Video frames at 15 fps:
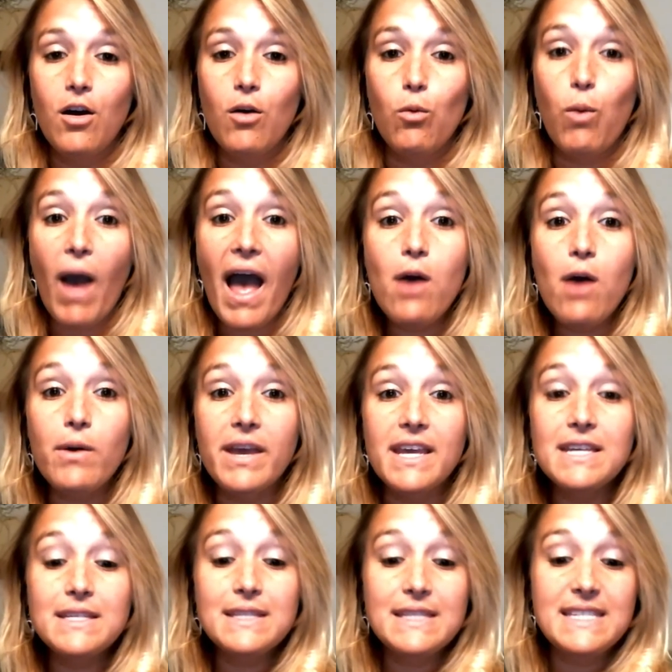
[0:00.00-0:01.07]
Wow,
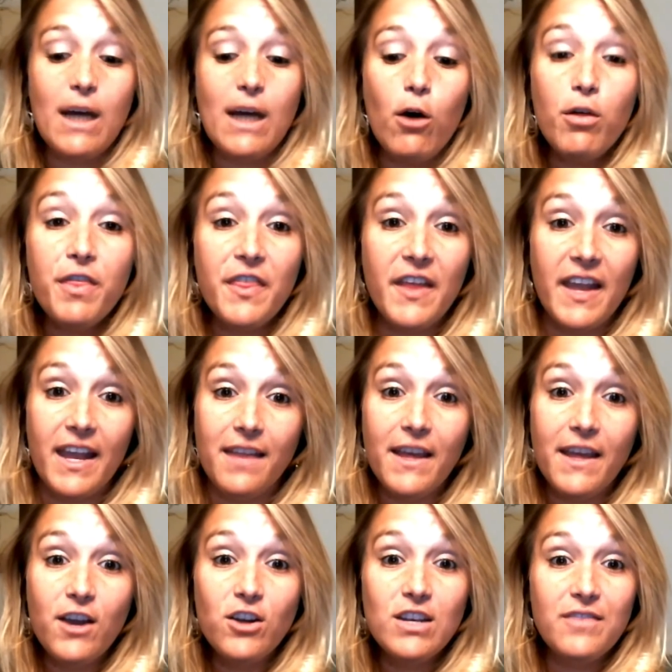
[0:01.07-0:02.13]
he's stealthy. They
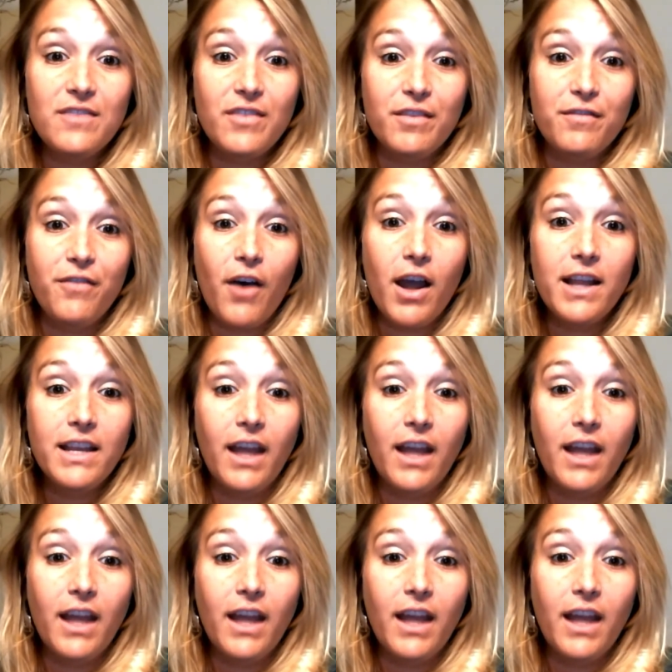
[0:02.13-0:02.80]
couldn't even find